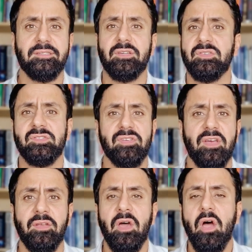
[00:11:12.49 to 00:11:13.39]
the
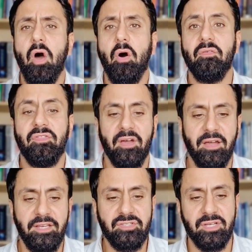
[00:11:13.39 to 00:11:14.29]
concern of the
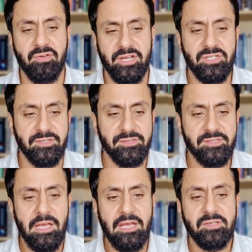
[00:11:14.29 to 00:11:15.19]
early generations.